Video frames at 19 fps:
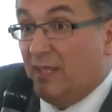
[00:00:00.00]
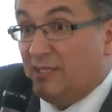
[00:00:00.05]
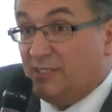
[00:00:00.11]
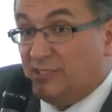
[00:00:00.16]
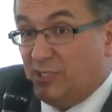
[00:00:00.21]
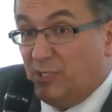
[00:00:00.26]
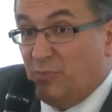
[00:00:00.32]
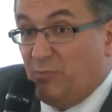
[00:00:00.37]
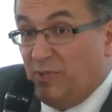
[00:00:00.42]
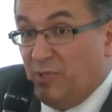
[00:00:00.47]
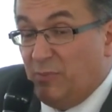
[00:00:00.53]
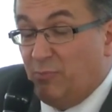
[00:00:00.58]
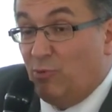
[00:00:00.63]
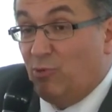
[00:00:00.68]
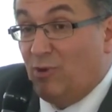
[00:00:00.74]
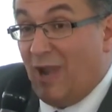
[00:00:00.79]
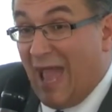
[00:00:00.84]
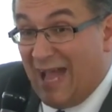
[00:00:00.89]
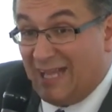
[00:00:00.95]
see
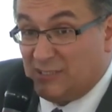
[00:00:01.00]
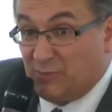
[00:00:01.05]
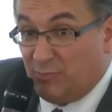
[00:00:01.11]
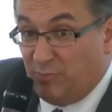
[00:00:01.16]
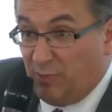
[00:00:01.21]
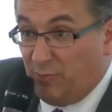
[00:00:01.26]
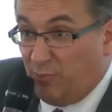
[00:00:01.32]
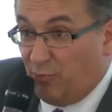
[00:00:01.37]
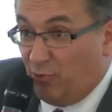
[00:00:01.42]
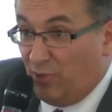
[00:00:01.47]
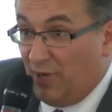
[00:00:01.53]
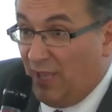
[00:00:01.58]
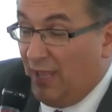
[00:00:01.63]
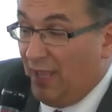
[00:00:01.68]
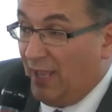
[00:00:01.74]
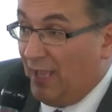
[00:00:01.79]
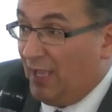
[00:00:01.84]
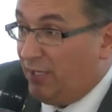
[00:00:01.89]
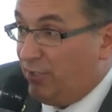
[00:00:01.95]
people as people
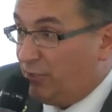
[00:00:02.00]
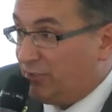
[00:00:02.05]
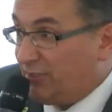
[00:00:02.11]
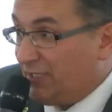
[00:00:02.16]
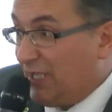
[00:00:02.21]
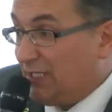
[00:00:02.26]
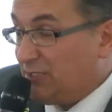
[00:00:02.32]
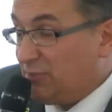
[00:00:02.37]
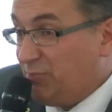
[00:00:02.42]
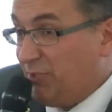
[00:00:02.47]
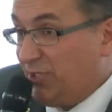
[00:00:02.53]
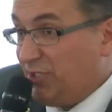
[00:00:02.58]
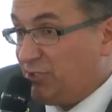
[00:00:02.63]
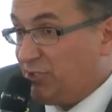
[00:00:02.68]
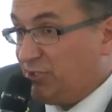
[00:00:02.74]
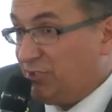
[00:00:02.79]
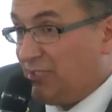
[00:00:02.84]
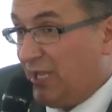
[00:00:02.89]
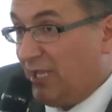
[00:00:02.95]
and not as
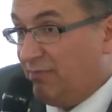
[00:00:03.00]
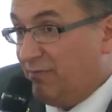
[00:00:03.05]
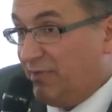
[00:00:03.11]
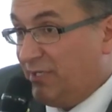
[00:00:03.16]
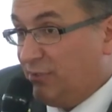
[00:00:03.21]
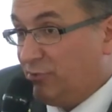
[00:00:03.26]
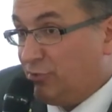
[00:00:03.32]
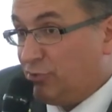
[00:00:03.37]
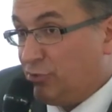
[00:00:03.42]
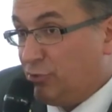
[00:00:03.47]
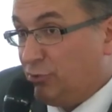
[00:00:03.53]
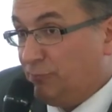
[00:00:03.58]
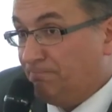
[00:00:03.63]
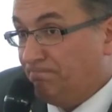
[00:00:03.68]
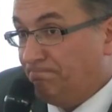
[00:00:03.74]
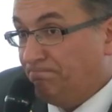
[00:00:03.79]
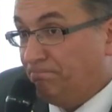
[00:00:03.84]
patients as they used to.